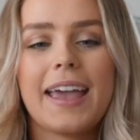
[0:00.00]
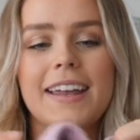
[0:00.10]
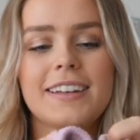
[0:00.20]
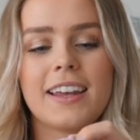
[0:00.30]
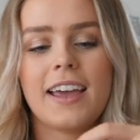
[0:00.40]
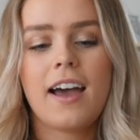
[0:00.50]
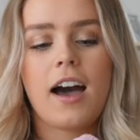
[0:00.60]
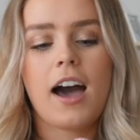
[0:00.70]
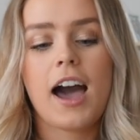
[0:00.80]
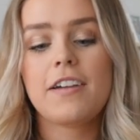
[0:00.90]
And
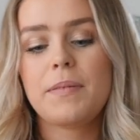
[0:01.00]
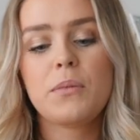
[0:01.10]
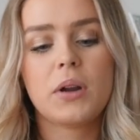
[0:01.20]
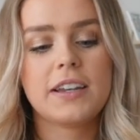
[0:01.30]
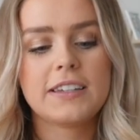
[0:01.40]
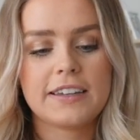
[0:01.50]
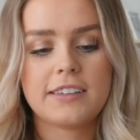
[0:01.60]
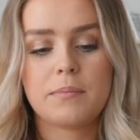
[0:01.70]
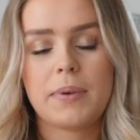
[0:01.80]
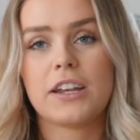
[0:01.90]
I've been wanting to get
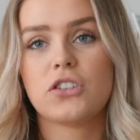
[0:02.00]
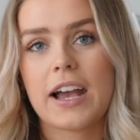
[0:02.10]
some pink